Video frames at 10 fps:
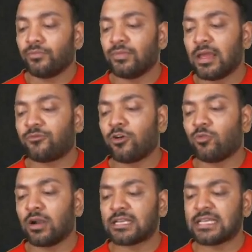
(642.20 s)
Therefore,
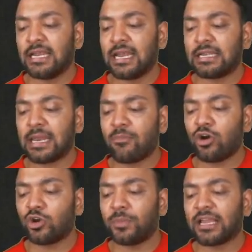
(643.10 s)
what is the net
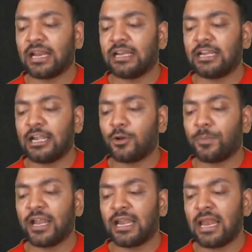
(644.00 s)
amount to be credited to
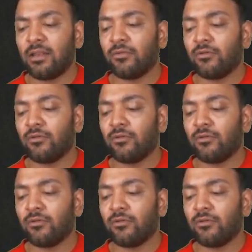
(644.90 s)
P&L?